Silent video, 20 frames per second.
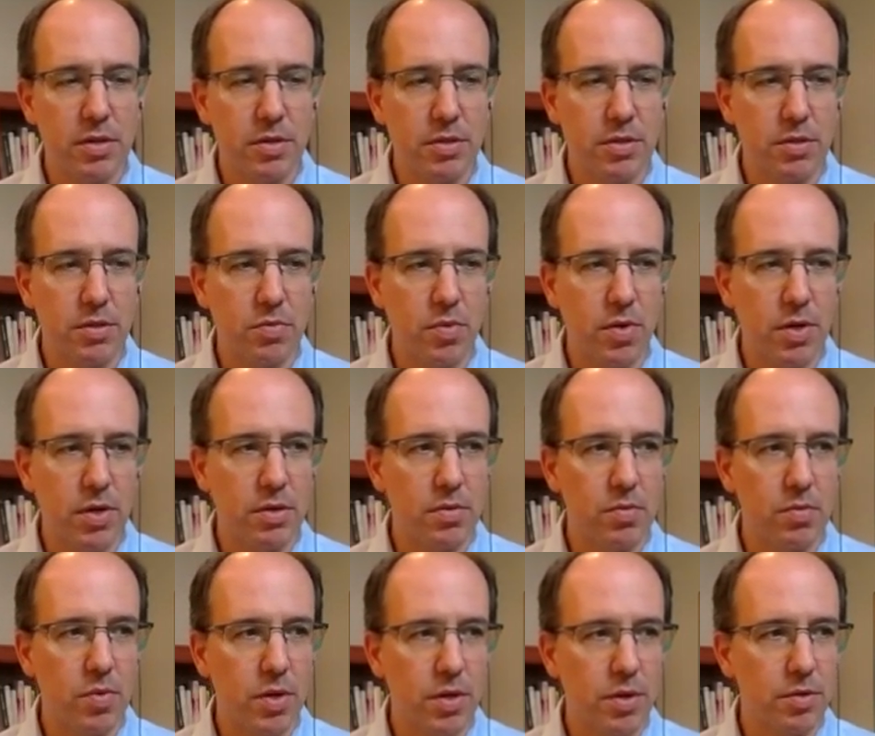what
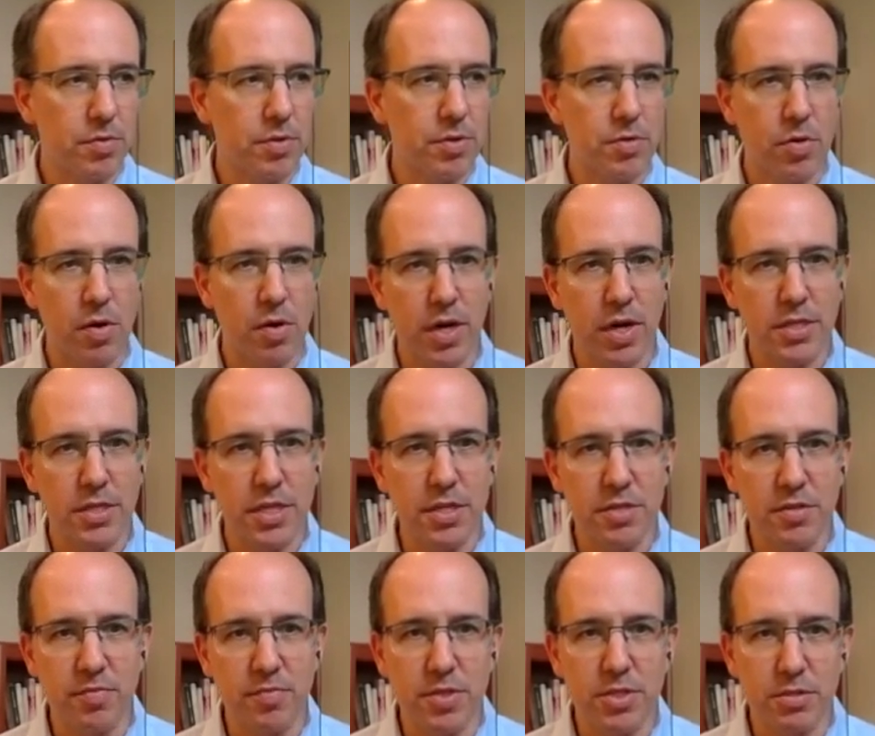you and your
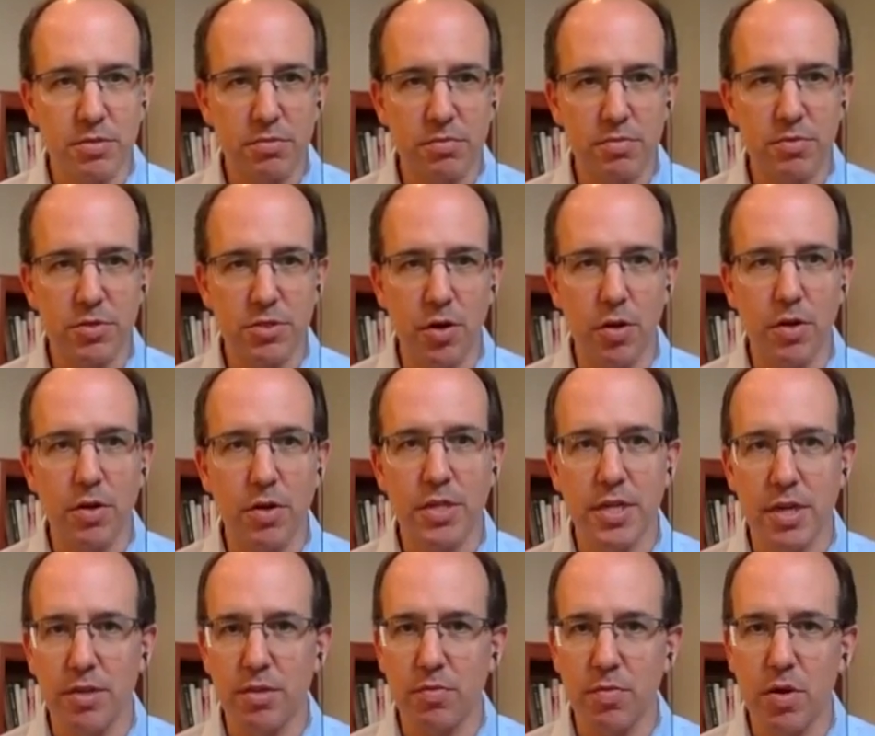organization have been started
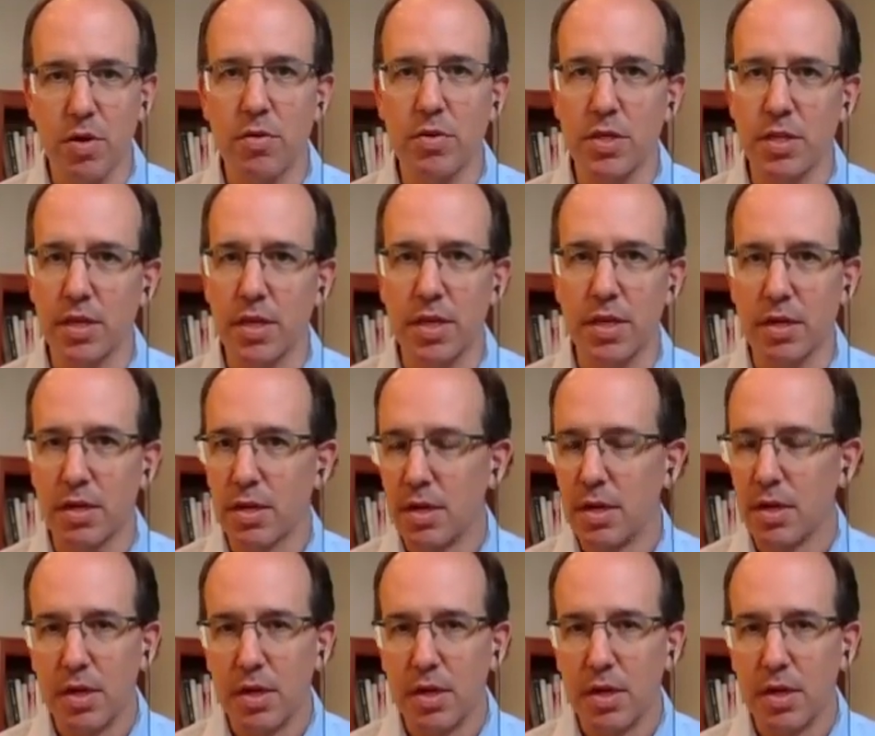down the road, and then